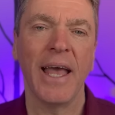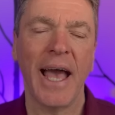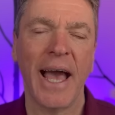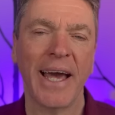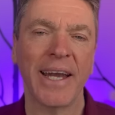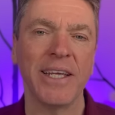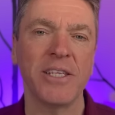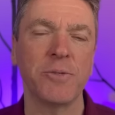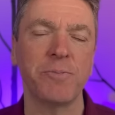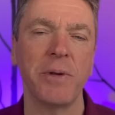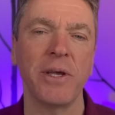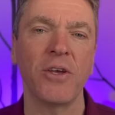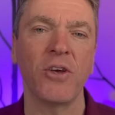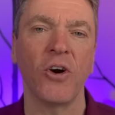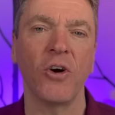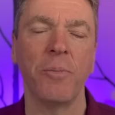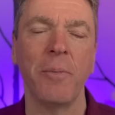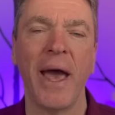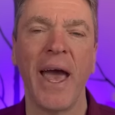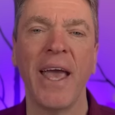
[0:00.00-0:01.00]
and it's
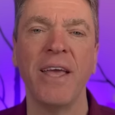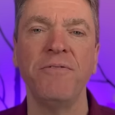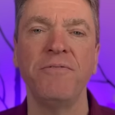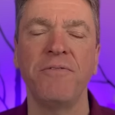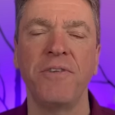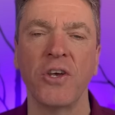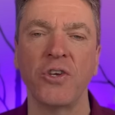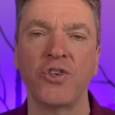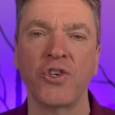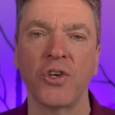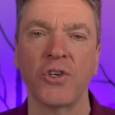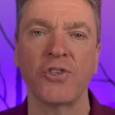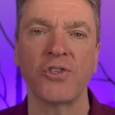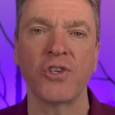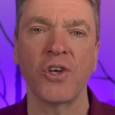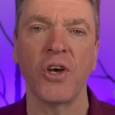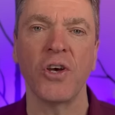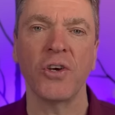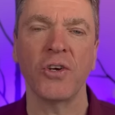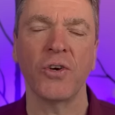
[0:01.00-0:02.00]
become a vicious
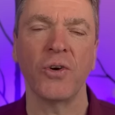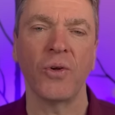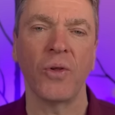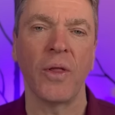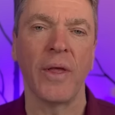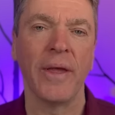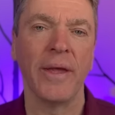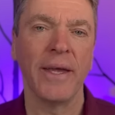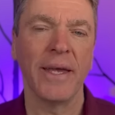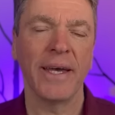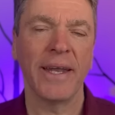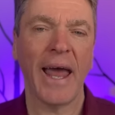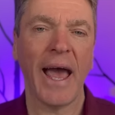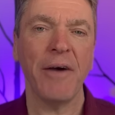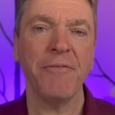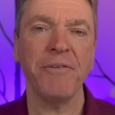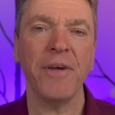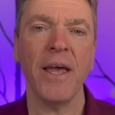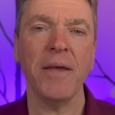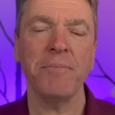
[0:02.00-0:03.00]
circle. And
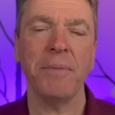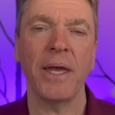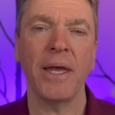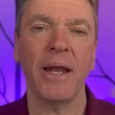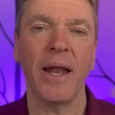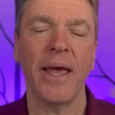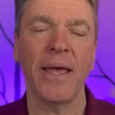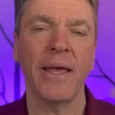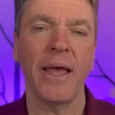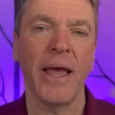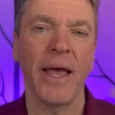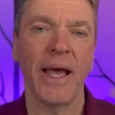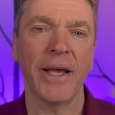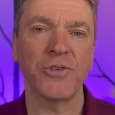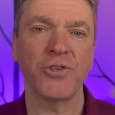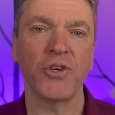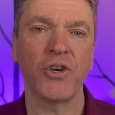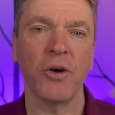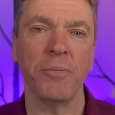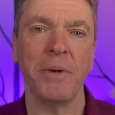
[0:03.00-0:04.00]
Javier Milei
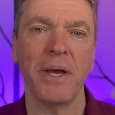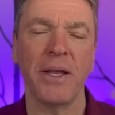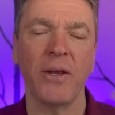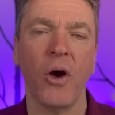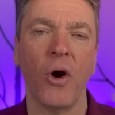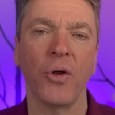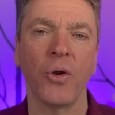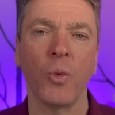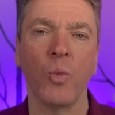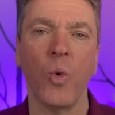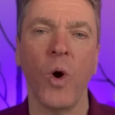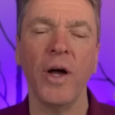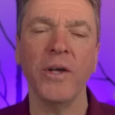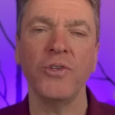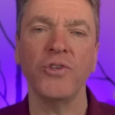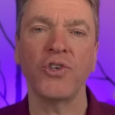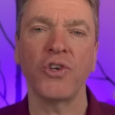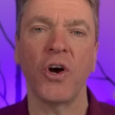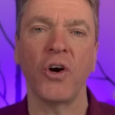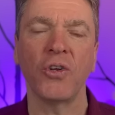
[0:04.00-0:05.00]
has come in on a
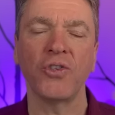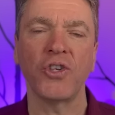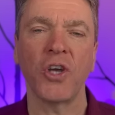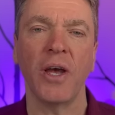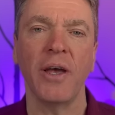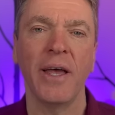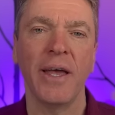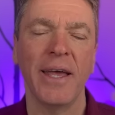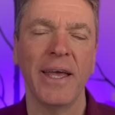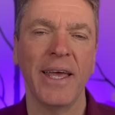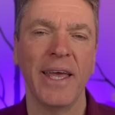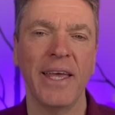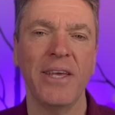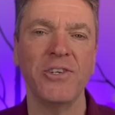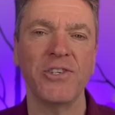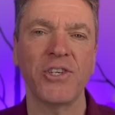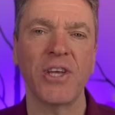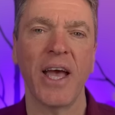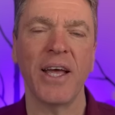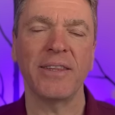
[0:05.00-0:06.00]
white charger. He
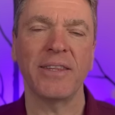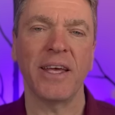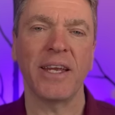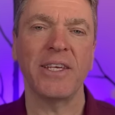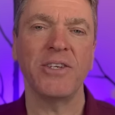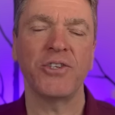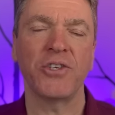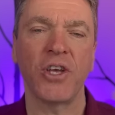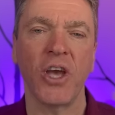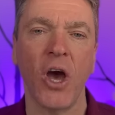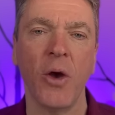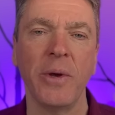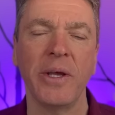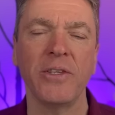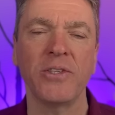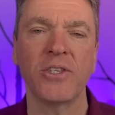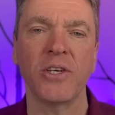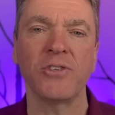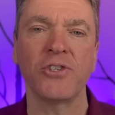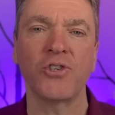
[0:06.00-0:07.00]
said that he's
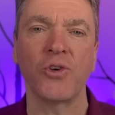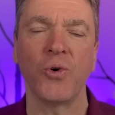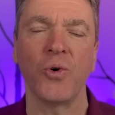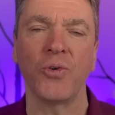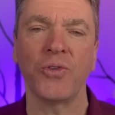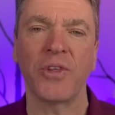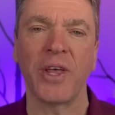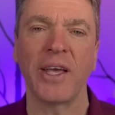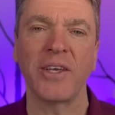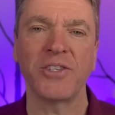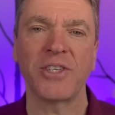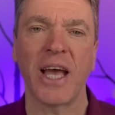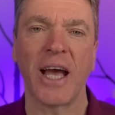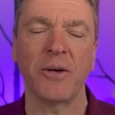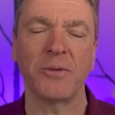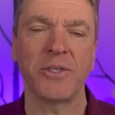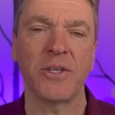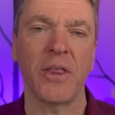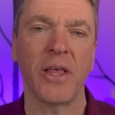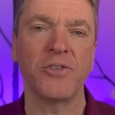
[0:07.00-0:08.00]
going to sort things
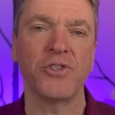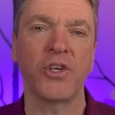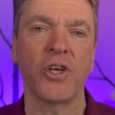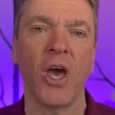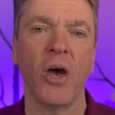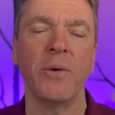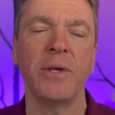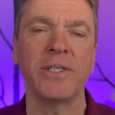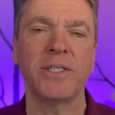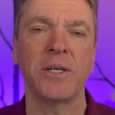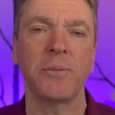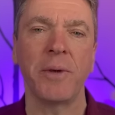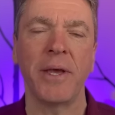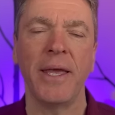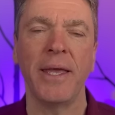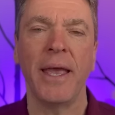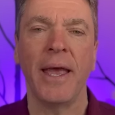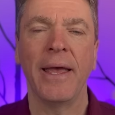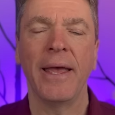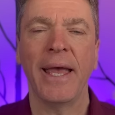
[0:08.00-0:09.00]
out. There's going to
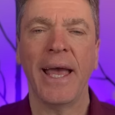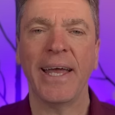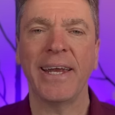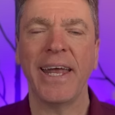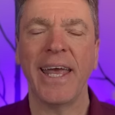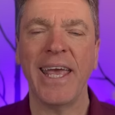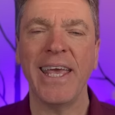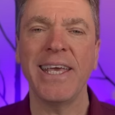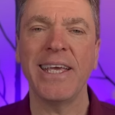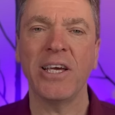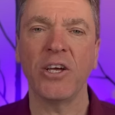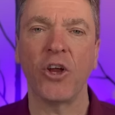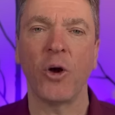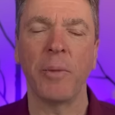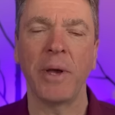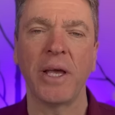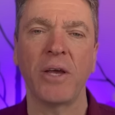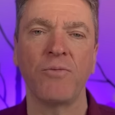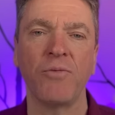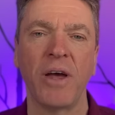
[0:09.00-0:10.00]
be an
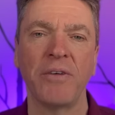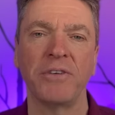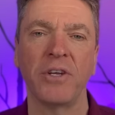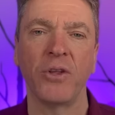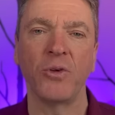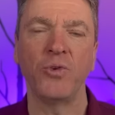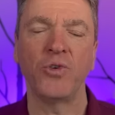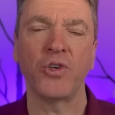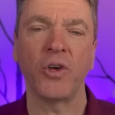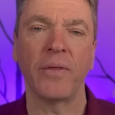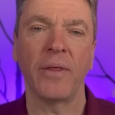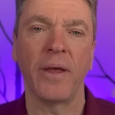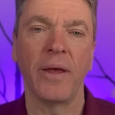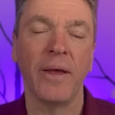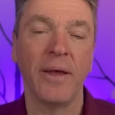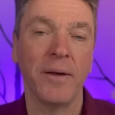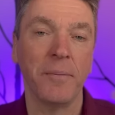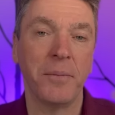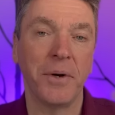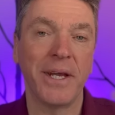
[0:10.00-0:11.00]
economic revolution.
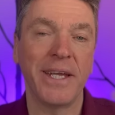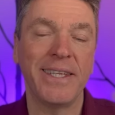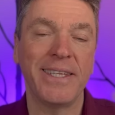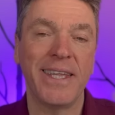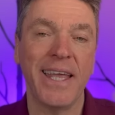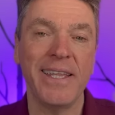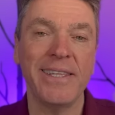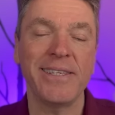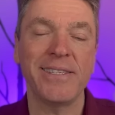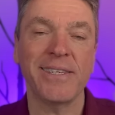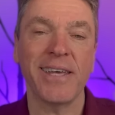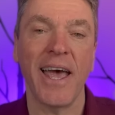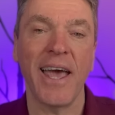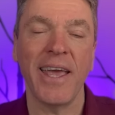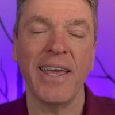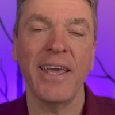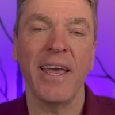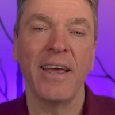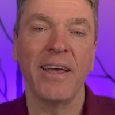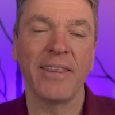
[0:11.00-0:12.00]
But he did
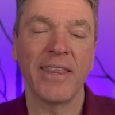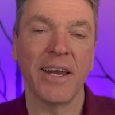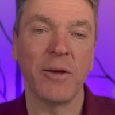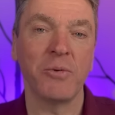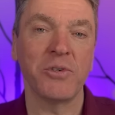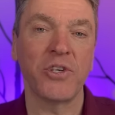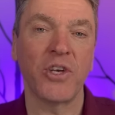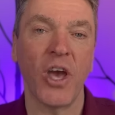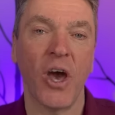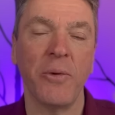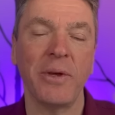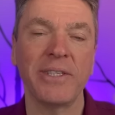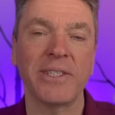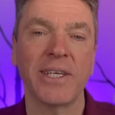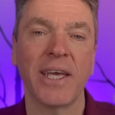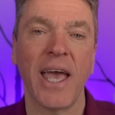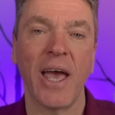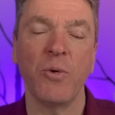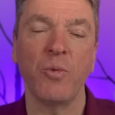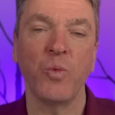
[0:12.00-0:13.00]
say that it was going
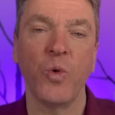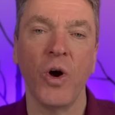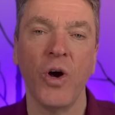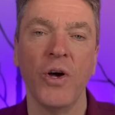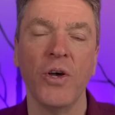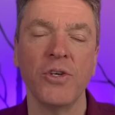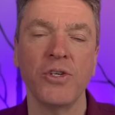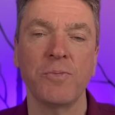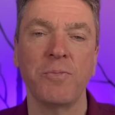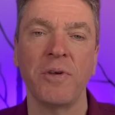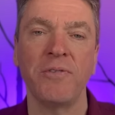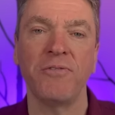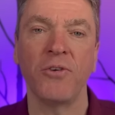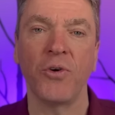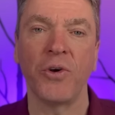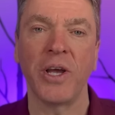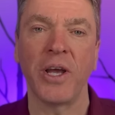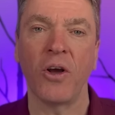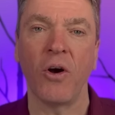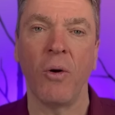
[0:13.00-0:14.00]
to get worse
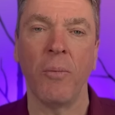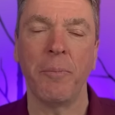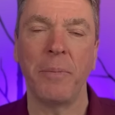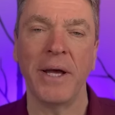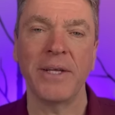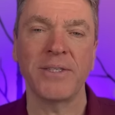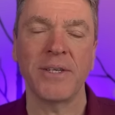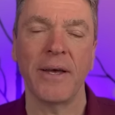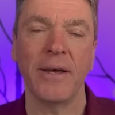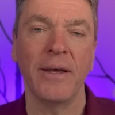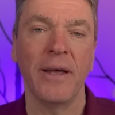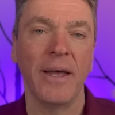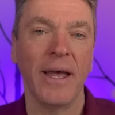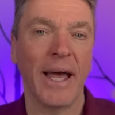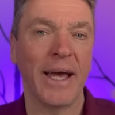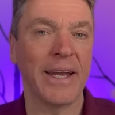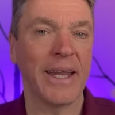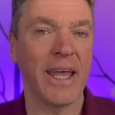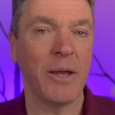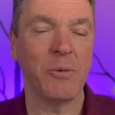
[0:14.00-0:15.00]
before it got better,
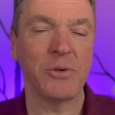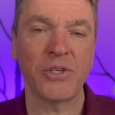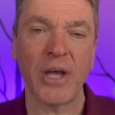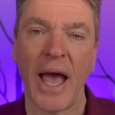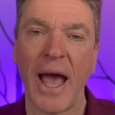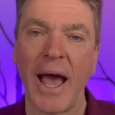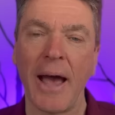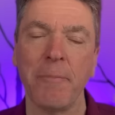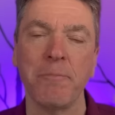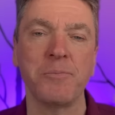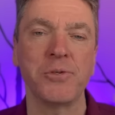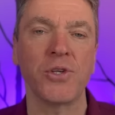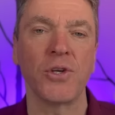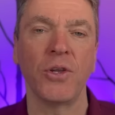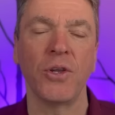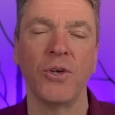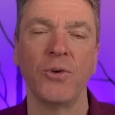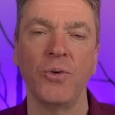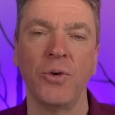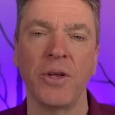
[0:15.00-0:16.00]
and he was
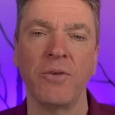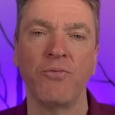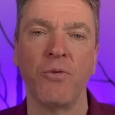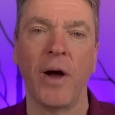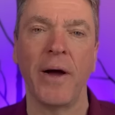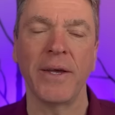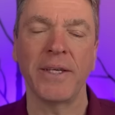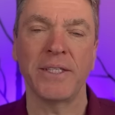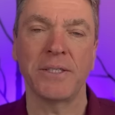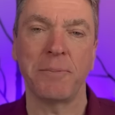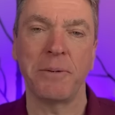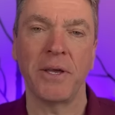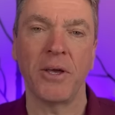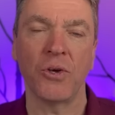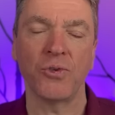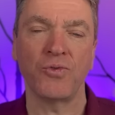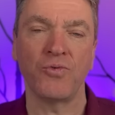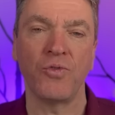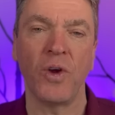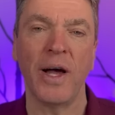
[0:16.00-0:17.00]
absolutely right
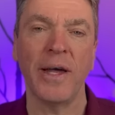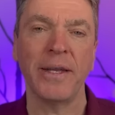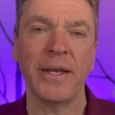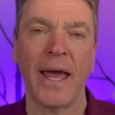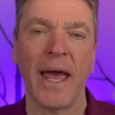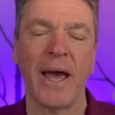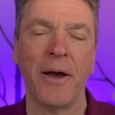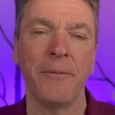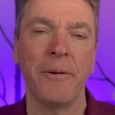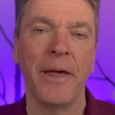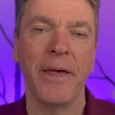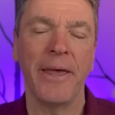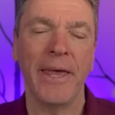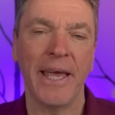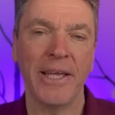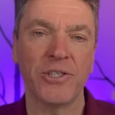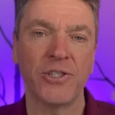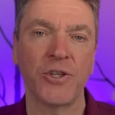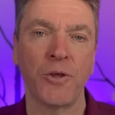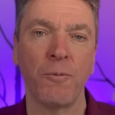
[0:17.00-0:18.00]
because right now
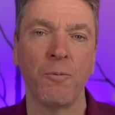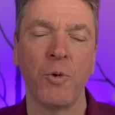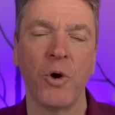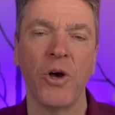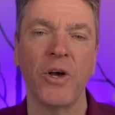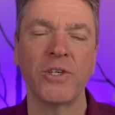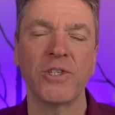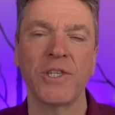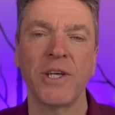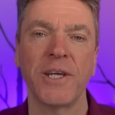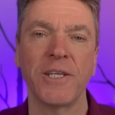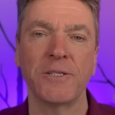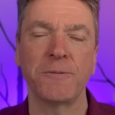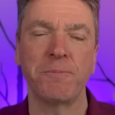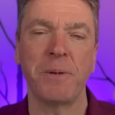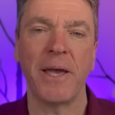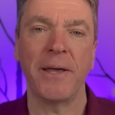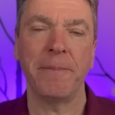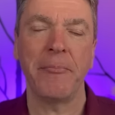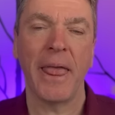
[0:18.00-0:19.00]
it's the worst that it's
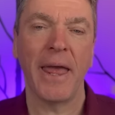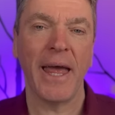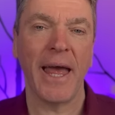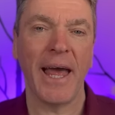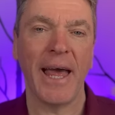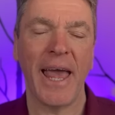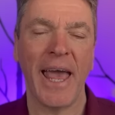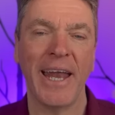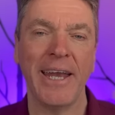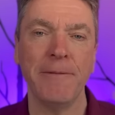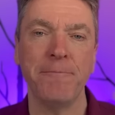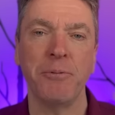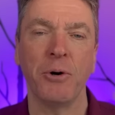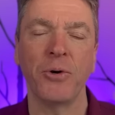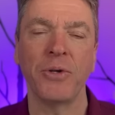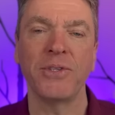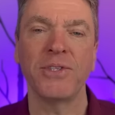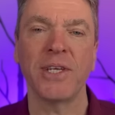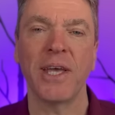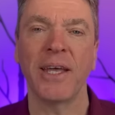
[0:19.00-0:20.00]
been at any
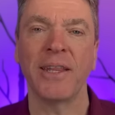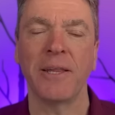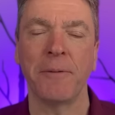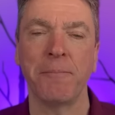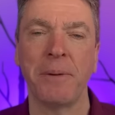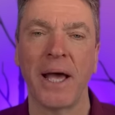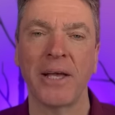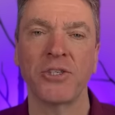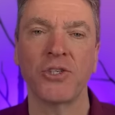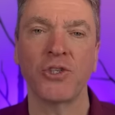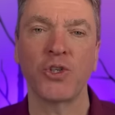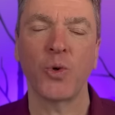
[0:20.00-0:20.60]
point in the past